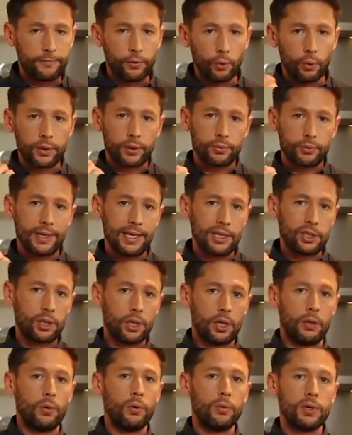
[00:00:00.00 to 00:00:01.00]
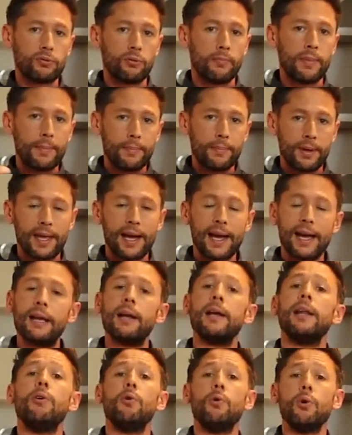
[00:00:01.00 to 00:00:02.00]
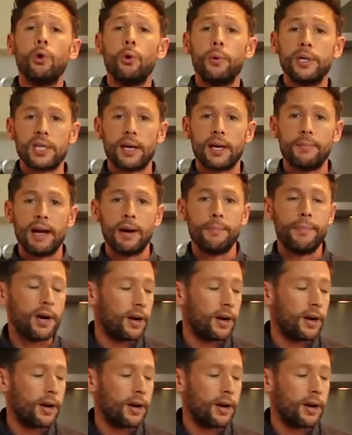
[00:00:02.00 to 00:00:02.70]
4-3-2. Always remember that, and it will always come out